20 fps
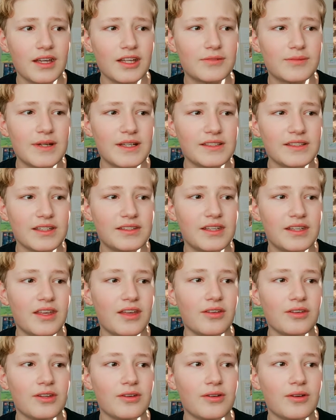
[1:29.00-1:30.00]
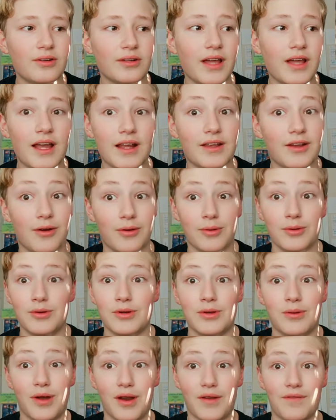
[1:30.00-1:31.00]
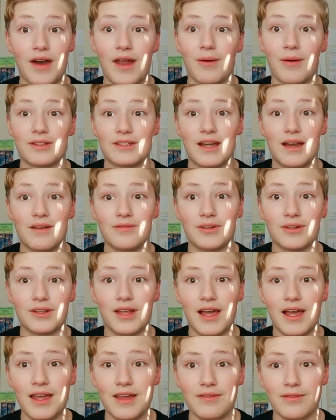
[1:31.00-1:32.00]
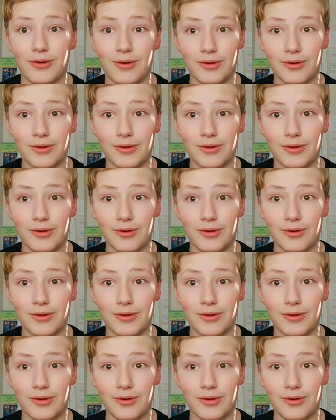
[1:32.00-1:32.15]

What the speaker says: basically telling you, like, oh, you want to find out what's afterlife?